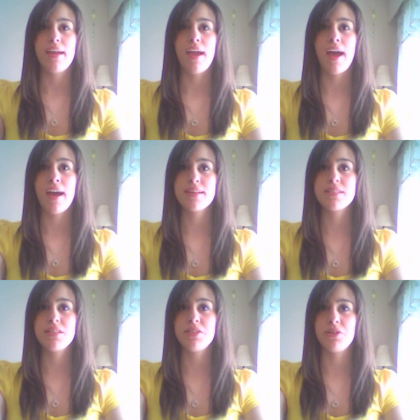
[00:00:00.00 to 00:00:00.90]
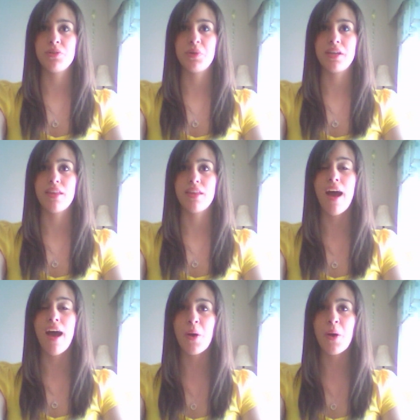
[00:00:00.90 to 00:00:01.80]
it has to do with
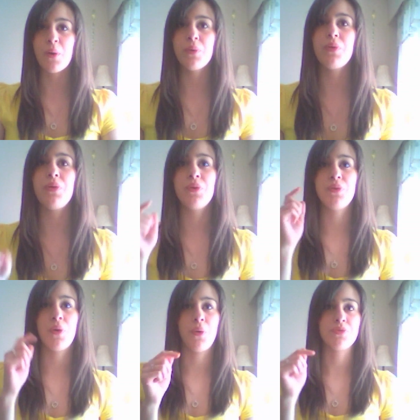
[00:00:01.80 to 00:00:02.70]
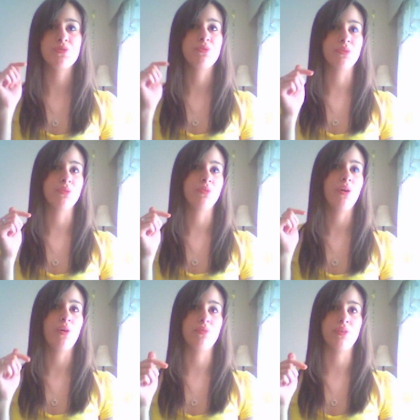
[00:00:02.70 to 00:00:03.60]
how your nose grew
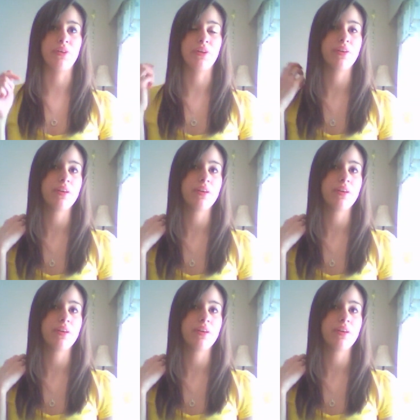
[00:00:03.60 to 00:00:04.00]
over.